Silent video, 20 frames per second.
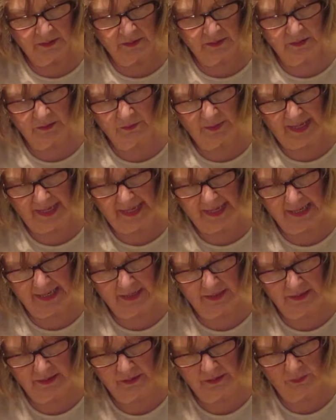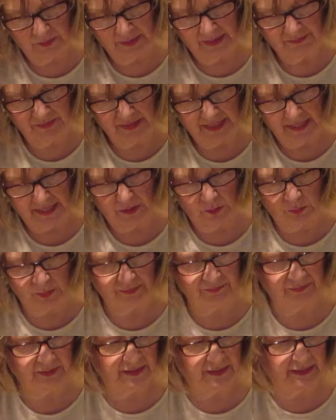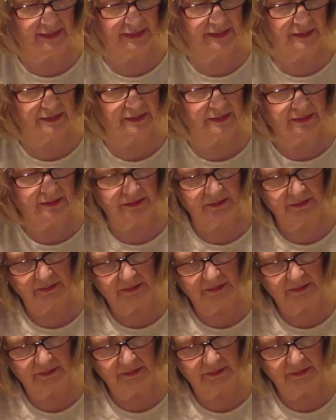you add whatever that equivalent is